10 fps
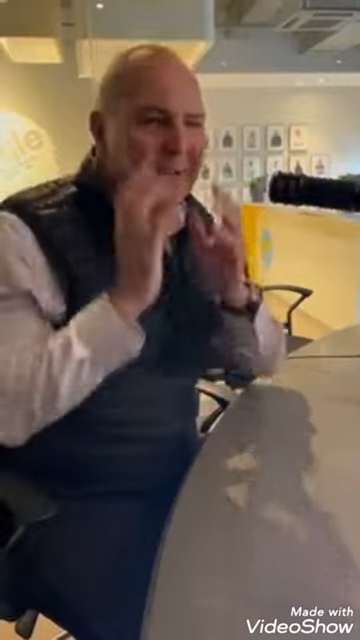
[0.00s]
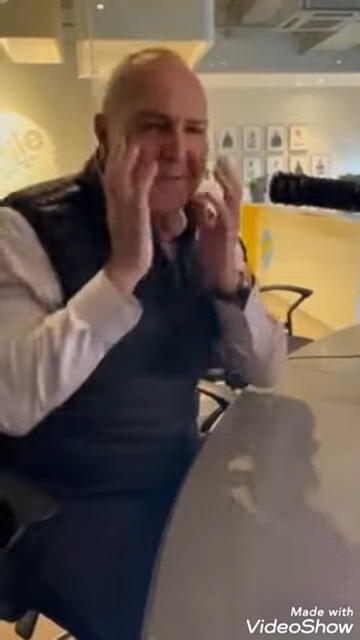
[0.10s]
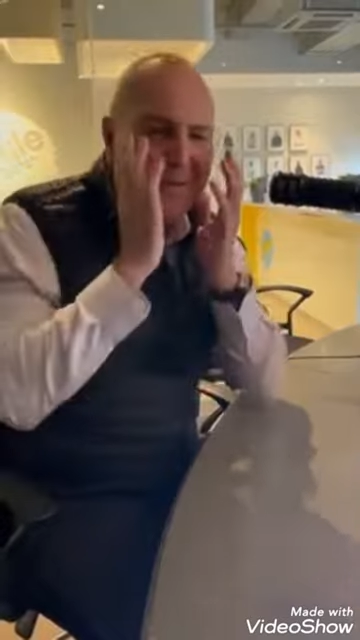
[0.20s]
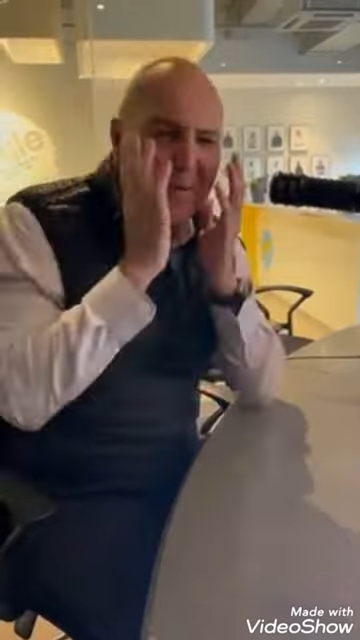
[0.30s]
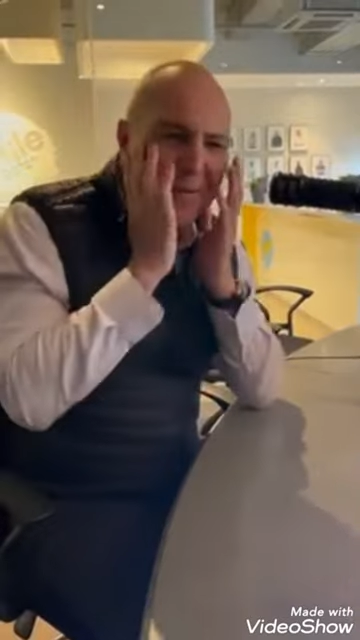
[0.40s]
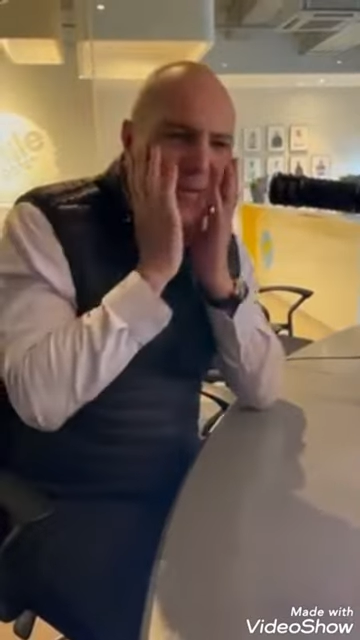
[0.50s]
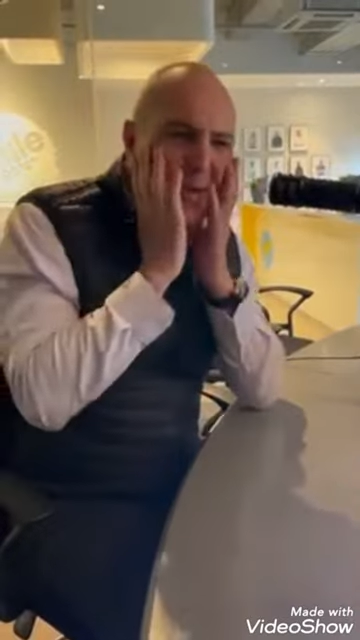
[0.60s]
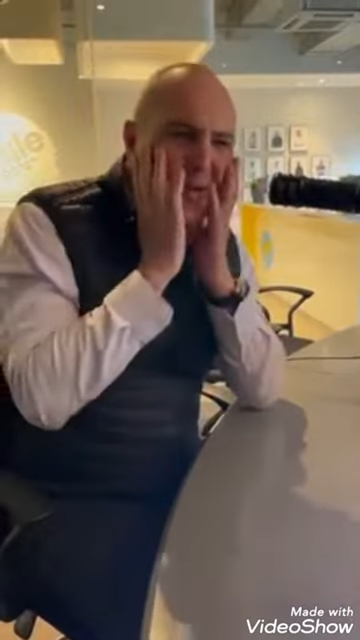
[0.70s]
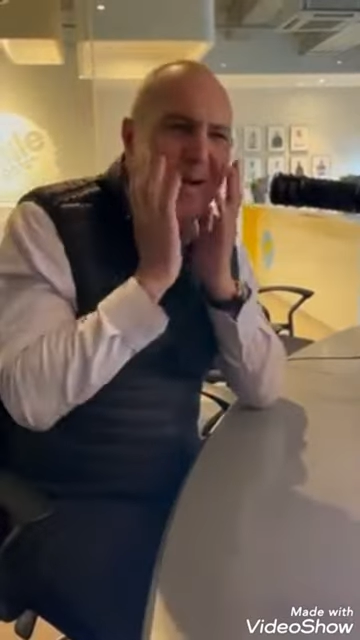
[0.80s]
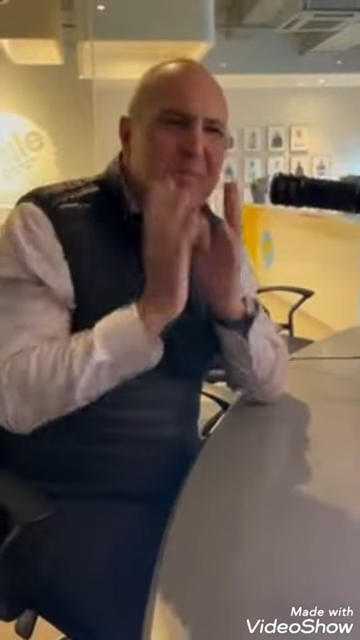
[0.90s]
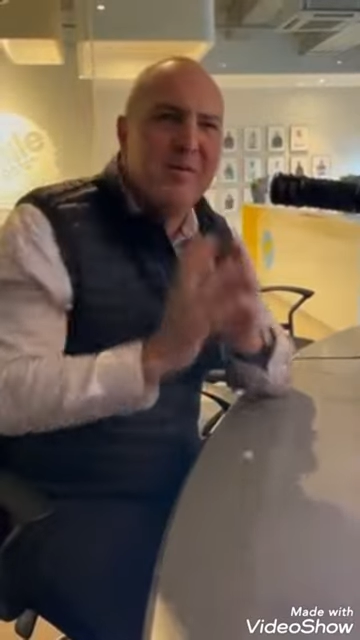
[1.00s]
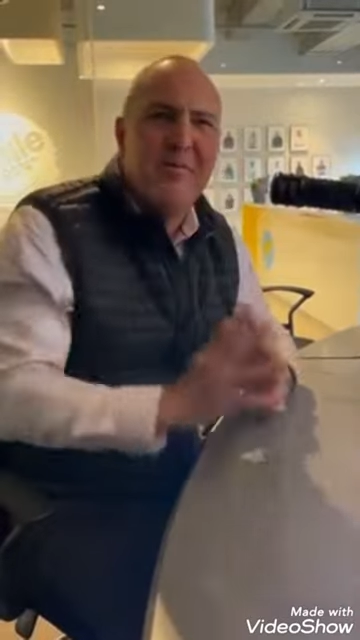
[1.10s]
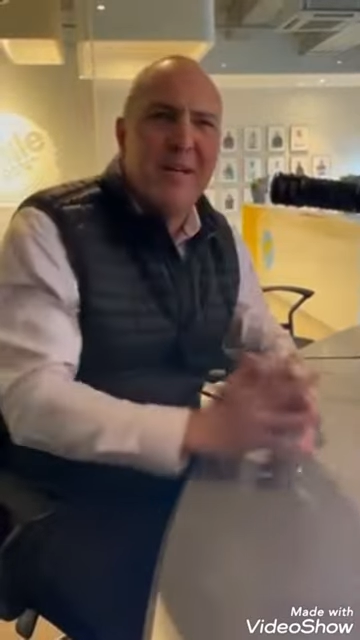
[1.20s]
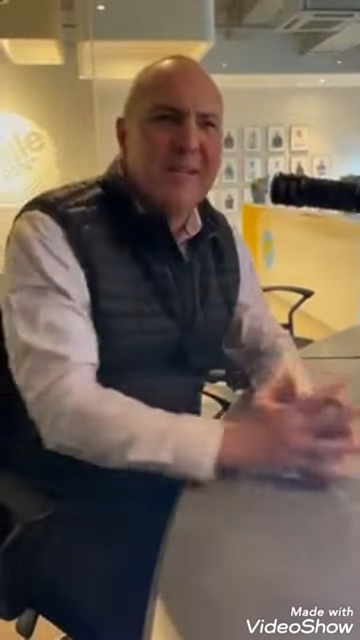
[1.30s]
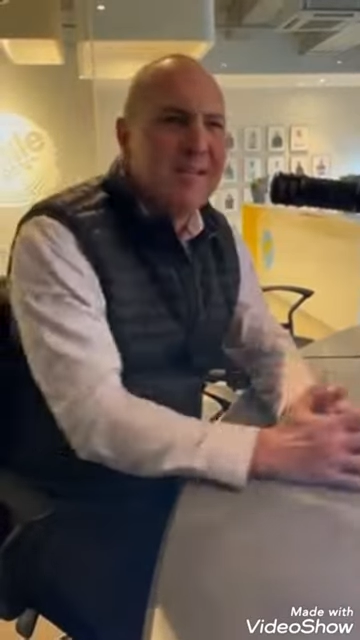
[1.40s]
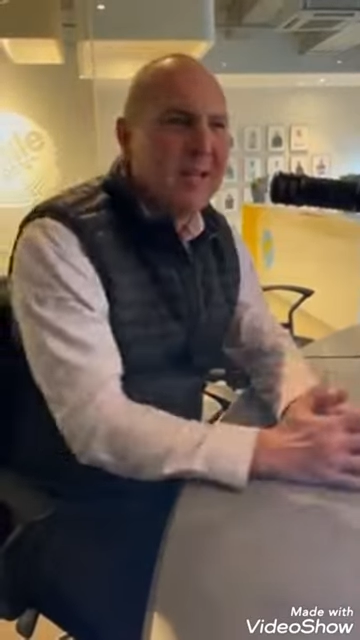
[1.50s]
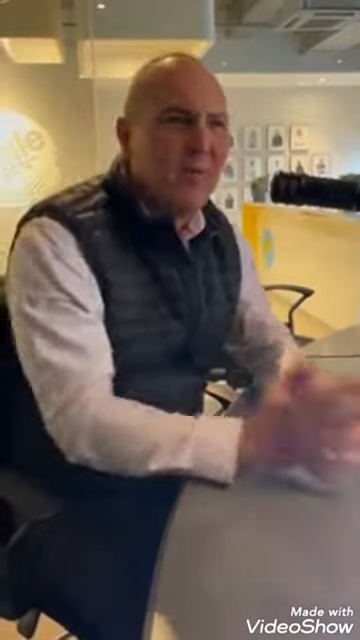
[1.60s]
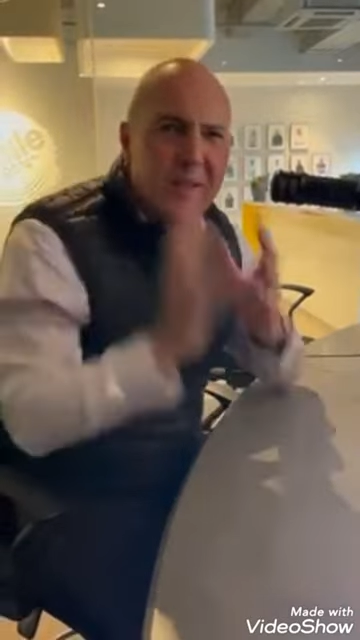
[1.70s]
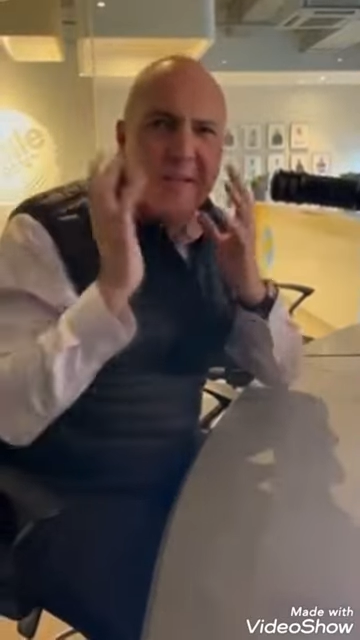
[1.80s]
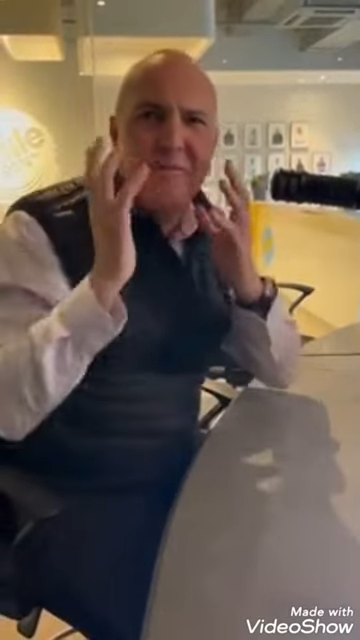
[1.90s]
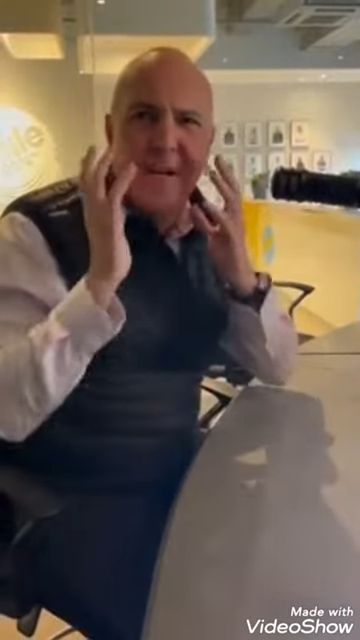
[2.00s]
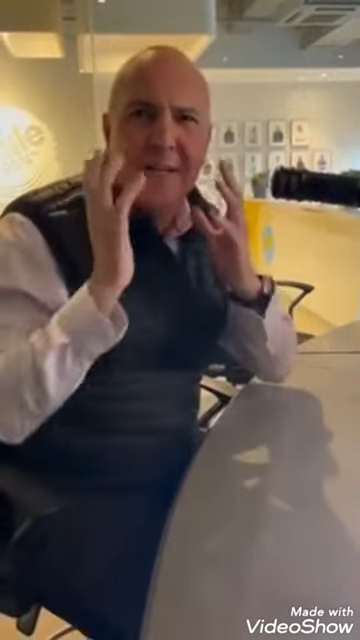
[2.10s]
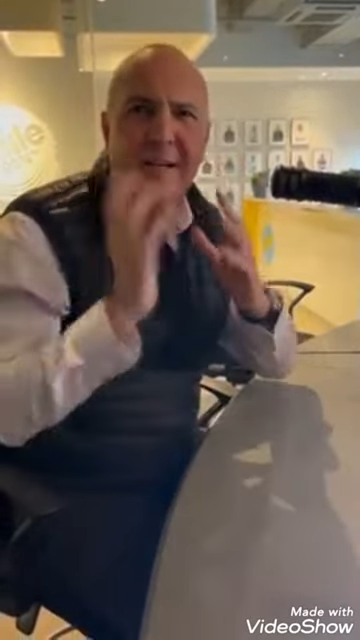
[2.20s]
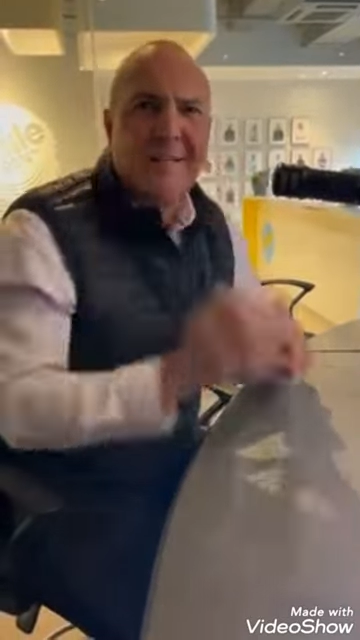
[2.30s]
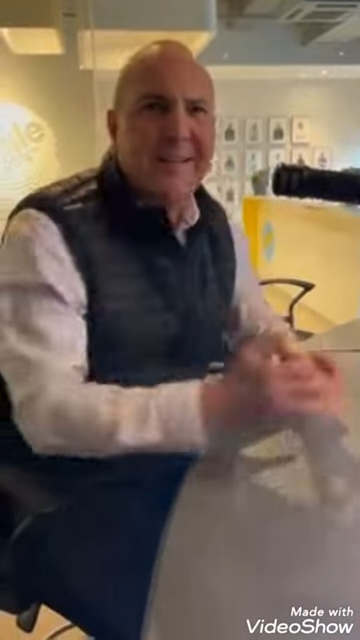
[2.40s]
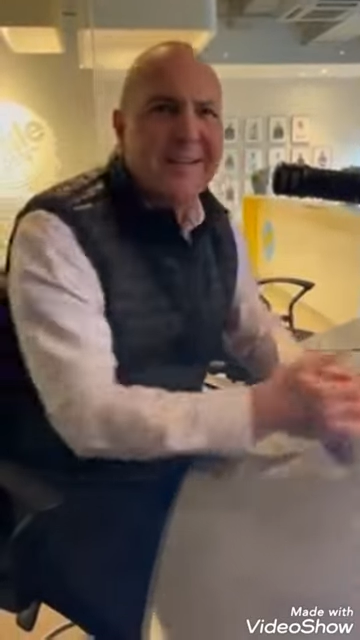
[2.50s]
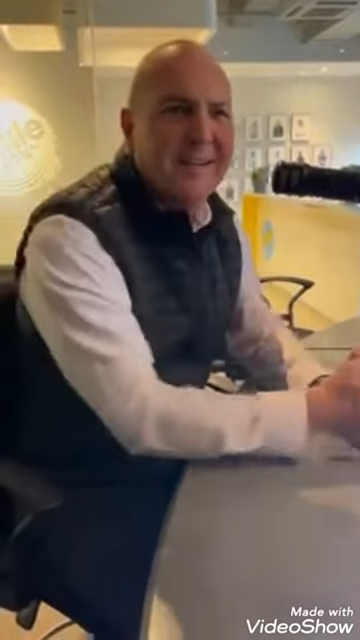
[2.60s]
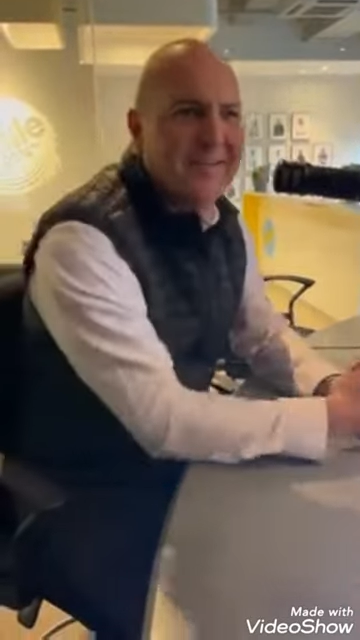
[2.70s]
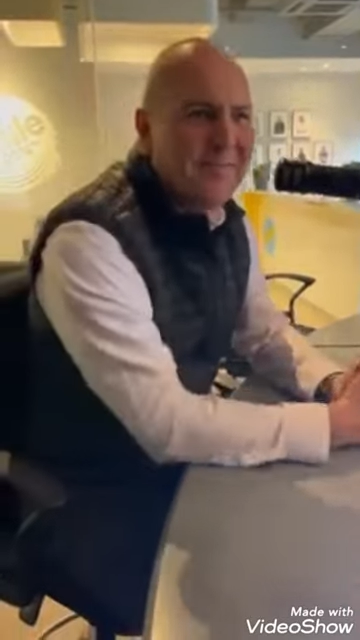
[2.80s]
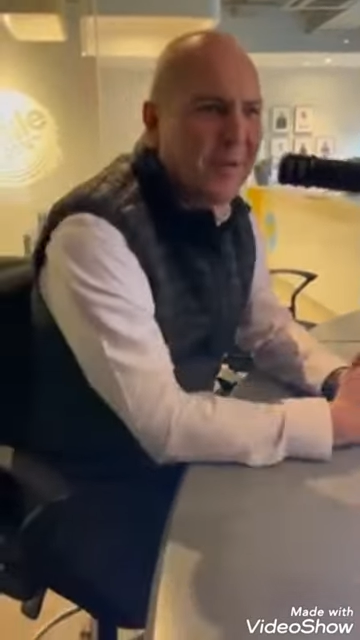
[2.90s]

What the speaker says: I don't know. You would grab your face. Like, what the f***? Like, that kind of